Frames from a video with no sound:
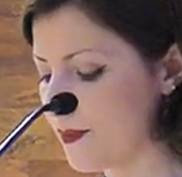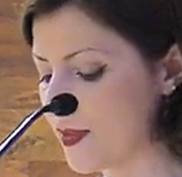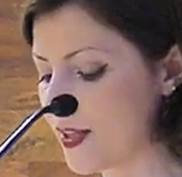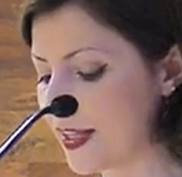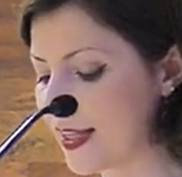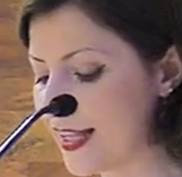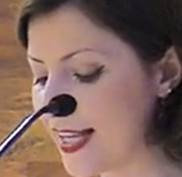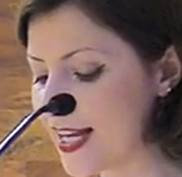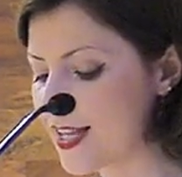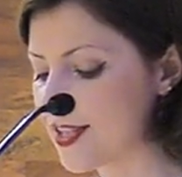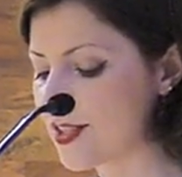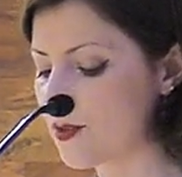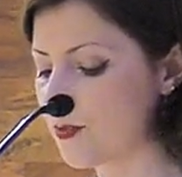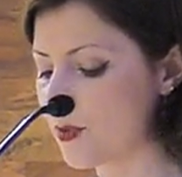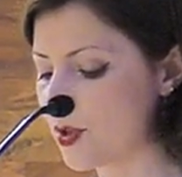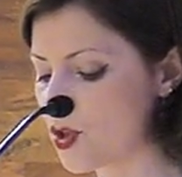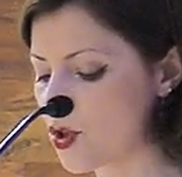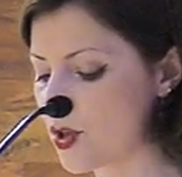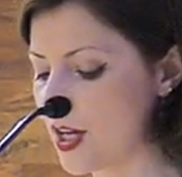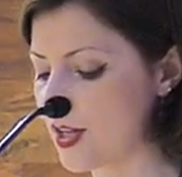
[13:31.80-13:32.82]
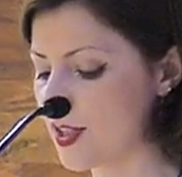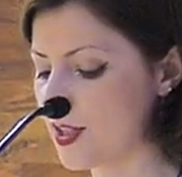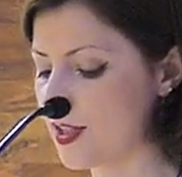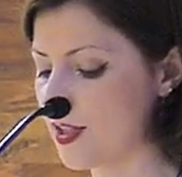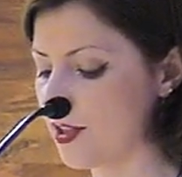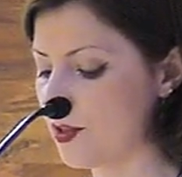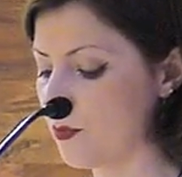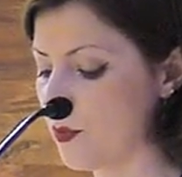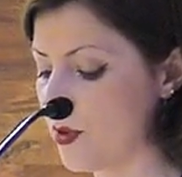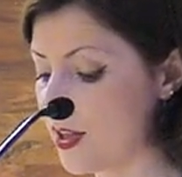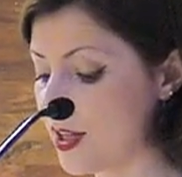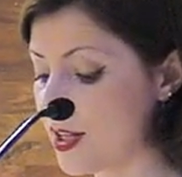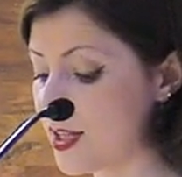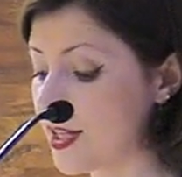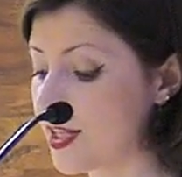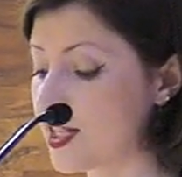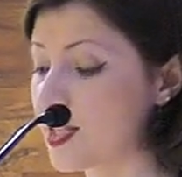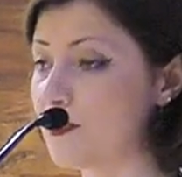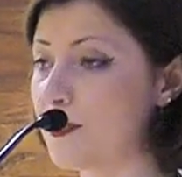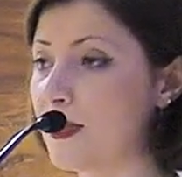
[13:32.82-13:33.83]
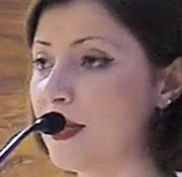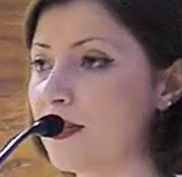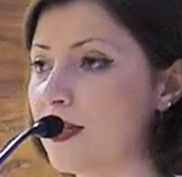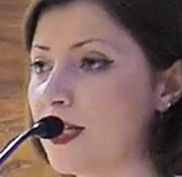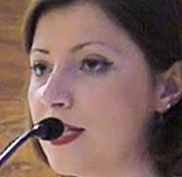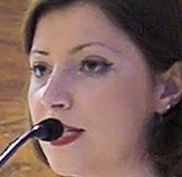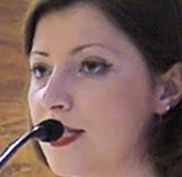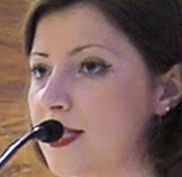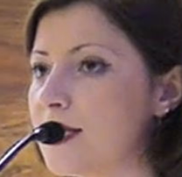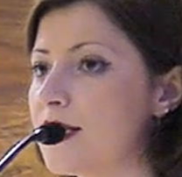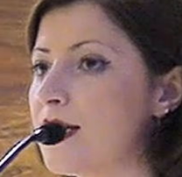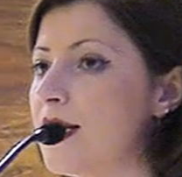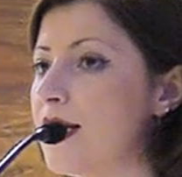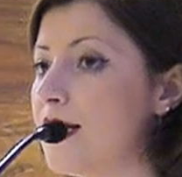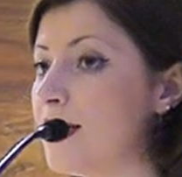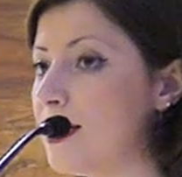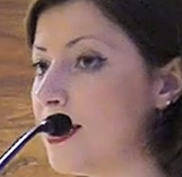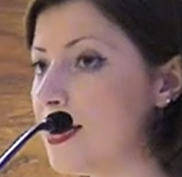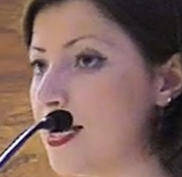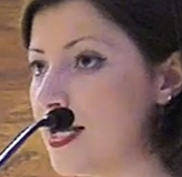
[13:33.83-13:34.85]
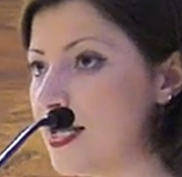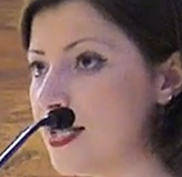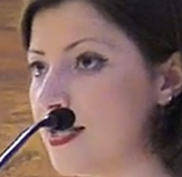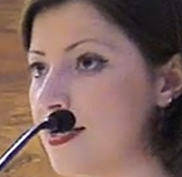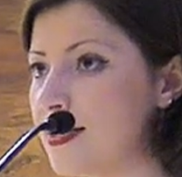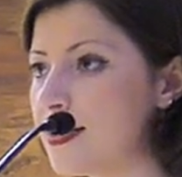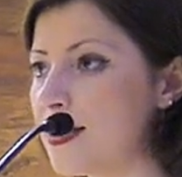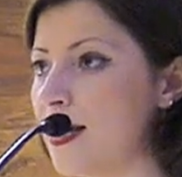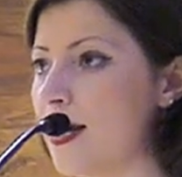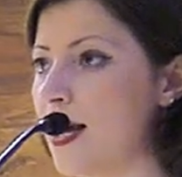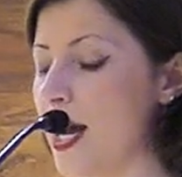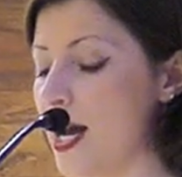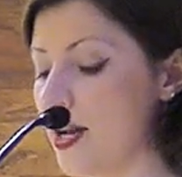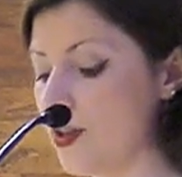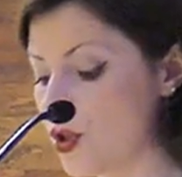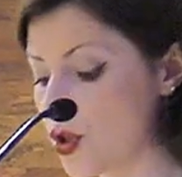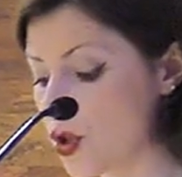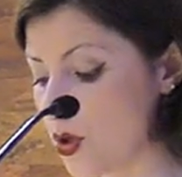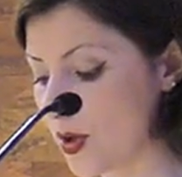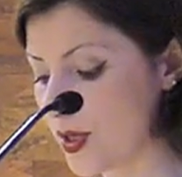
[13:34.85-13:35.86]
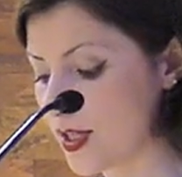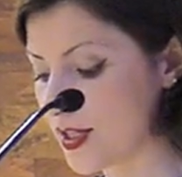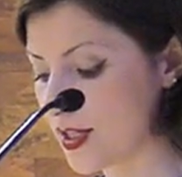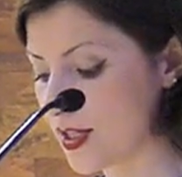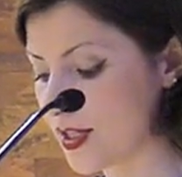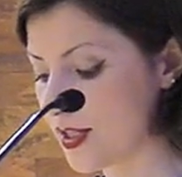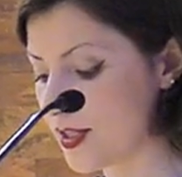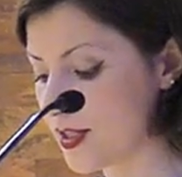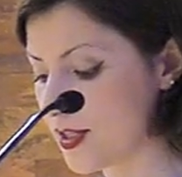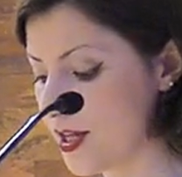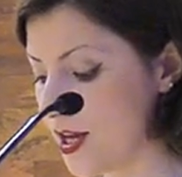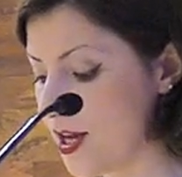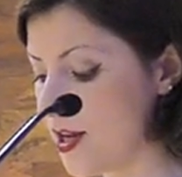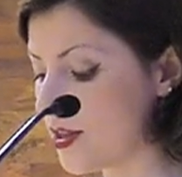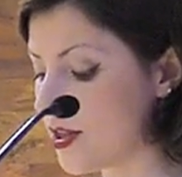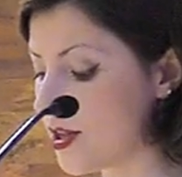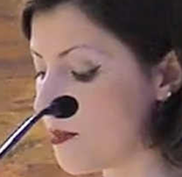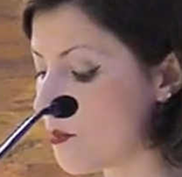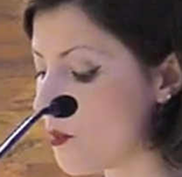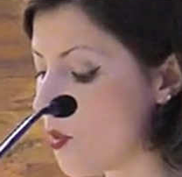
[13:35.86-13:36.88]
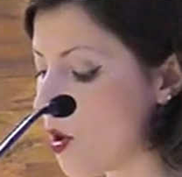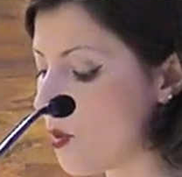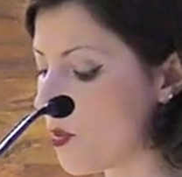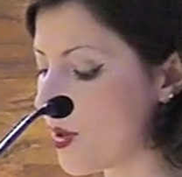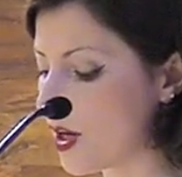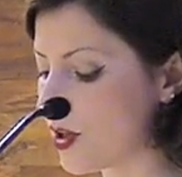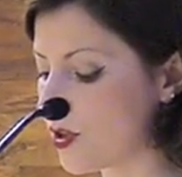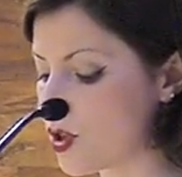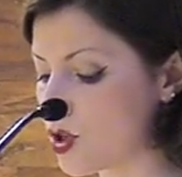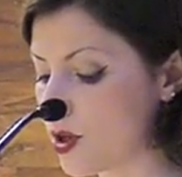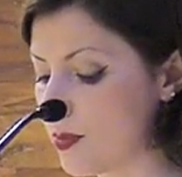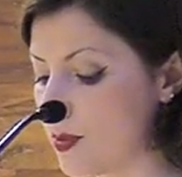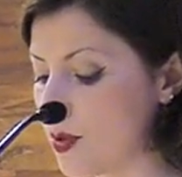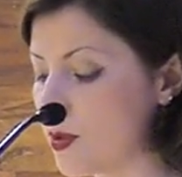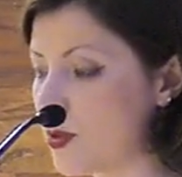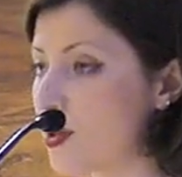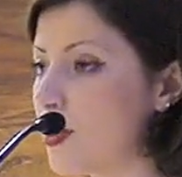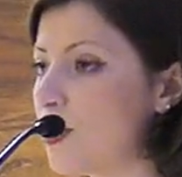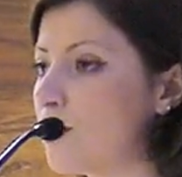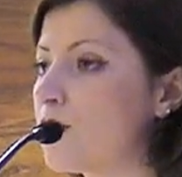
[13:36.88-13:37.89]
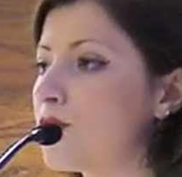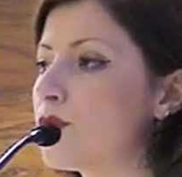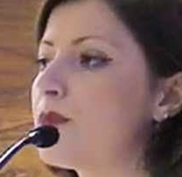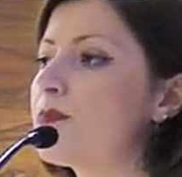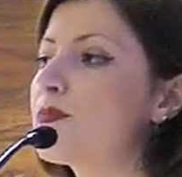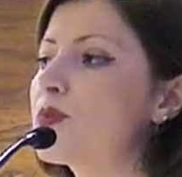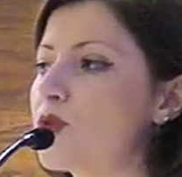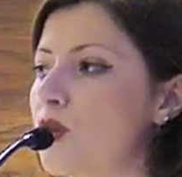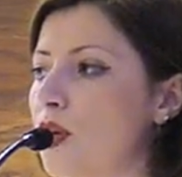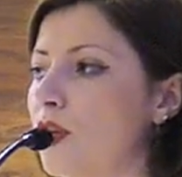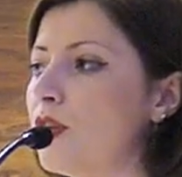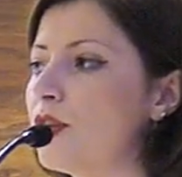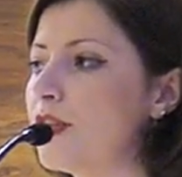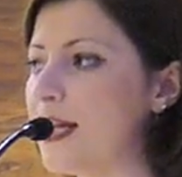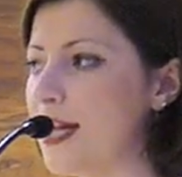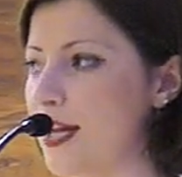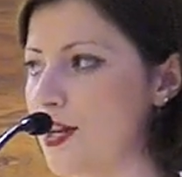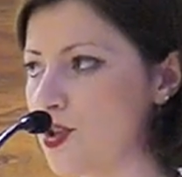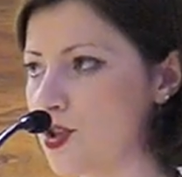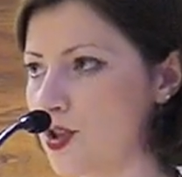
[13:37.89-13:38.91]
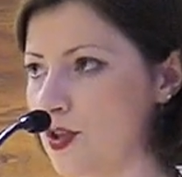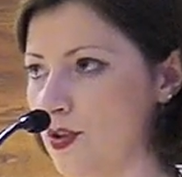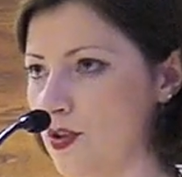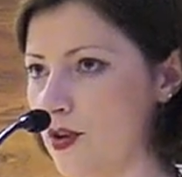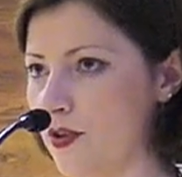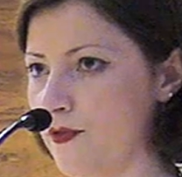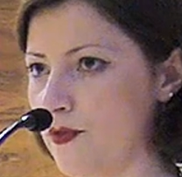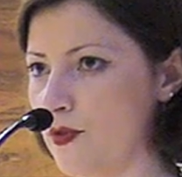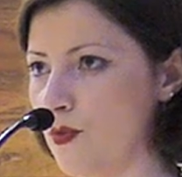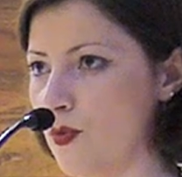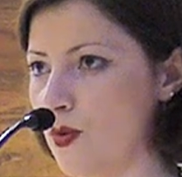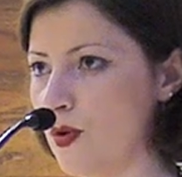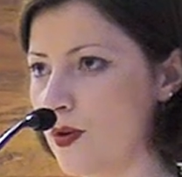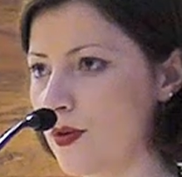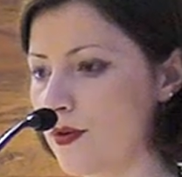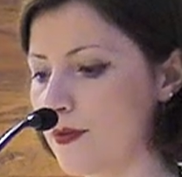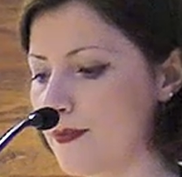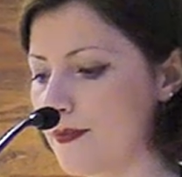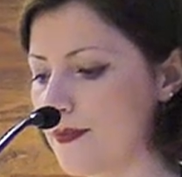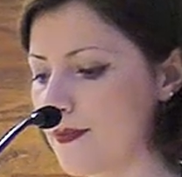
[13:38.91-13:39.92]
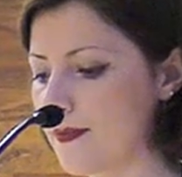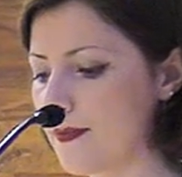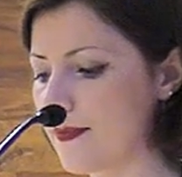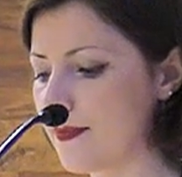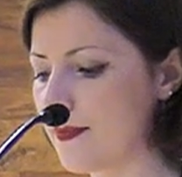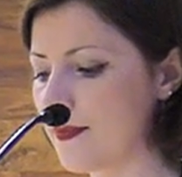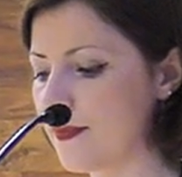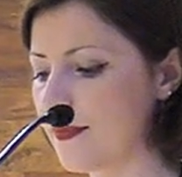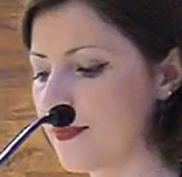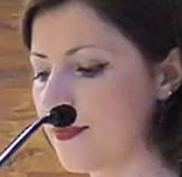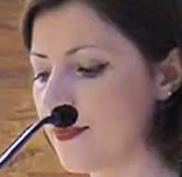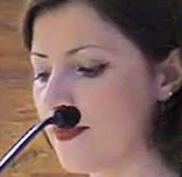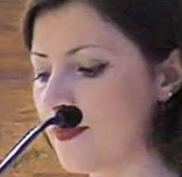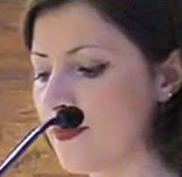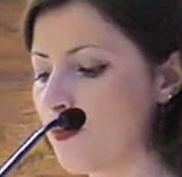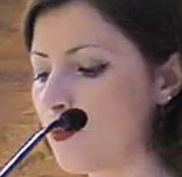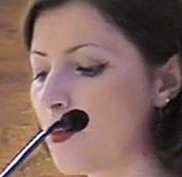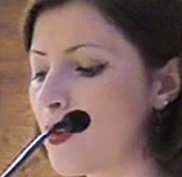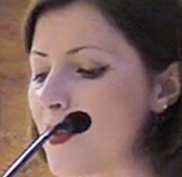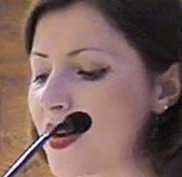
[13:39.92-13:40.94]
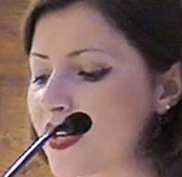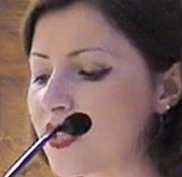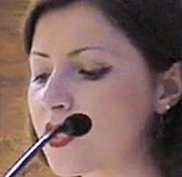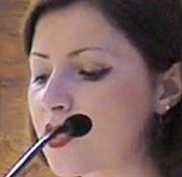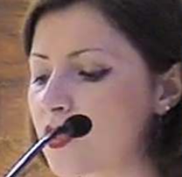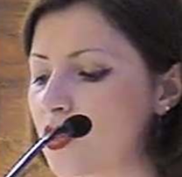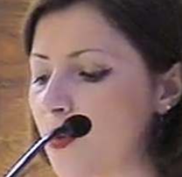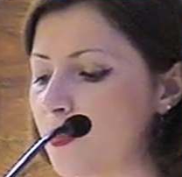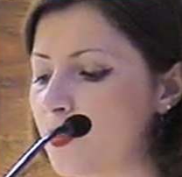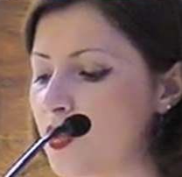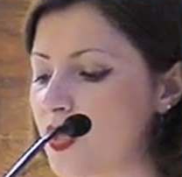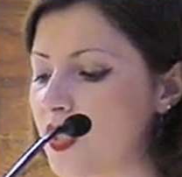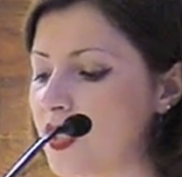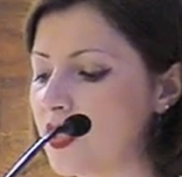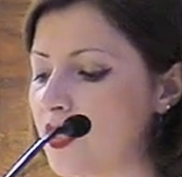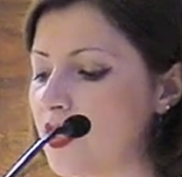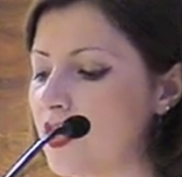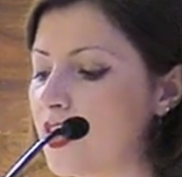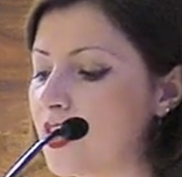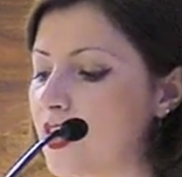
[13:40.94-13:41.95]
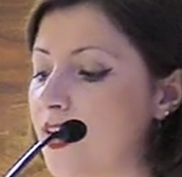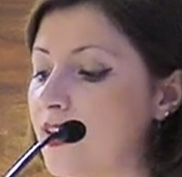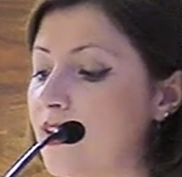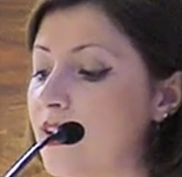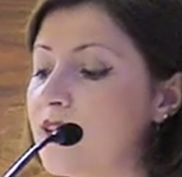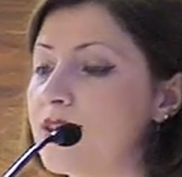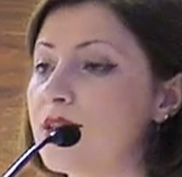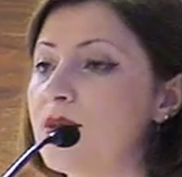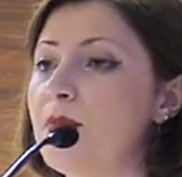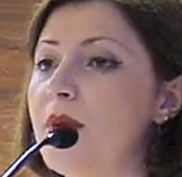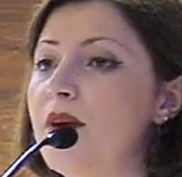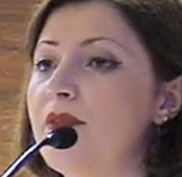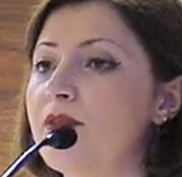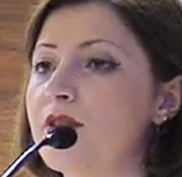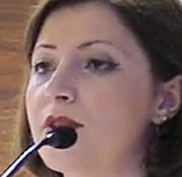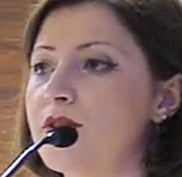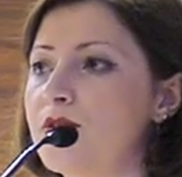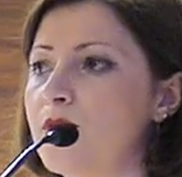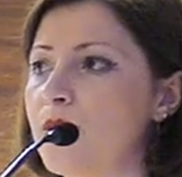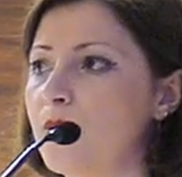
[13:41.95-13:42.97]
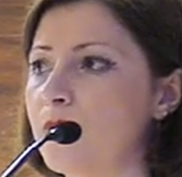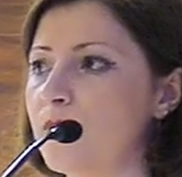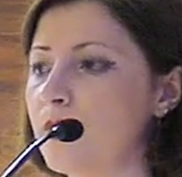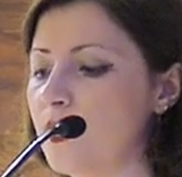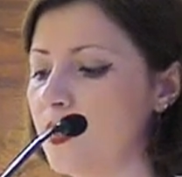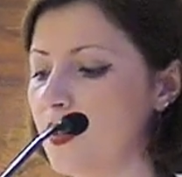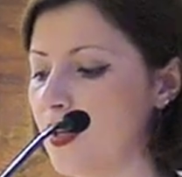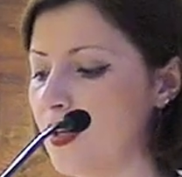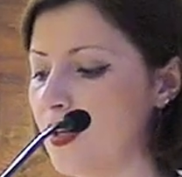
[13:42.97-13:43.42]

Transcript: The less we trust it with its experience, needs, and choices, the more we contribute to the prolongation of the war. We must stop treating Ukraine as a buffer zone.